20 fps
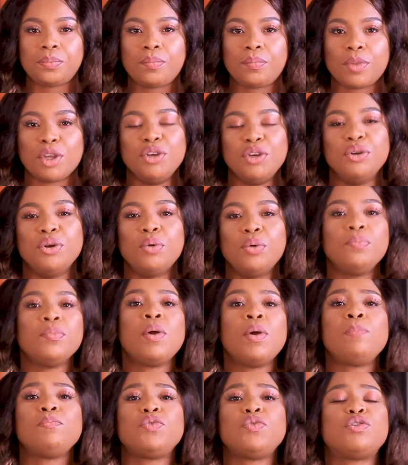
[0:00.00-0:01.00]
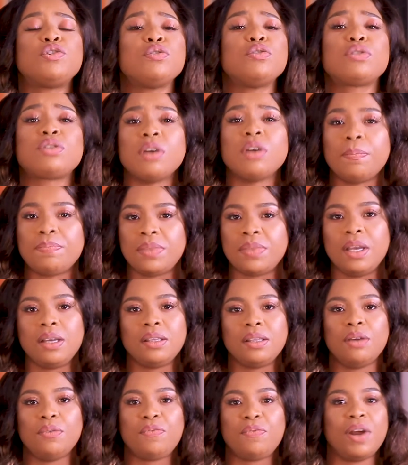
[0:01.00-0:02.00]
You know, do something
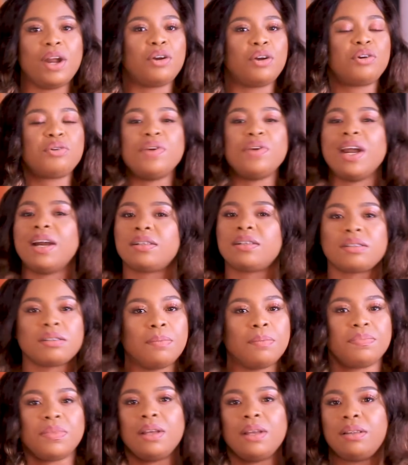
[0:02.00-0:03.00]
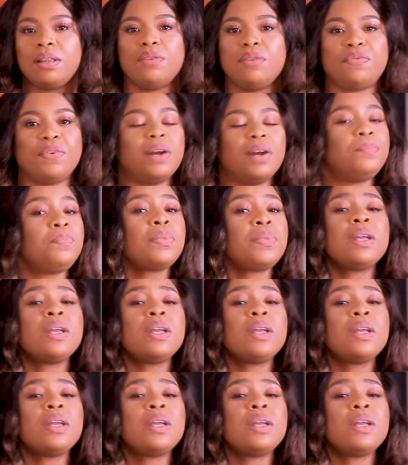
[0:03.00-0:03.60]
different, create something different.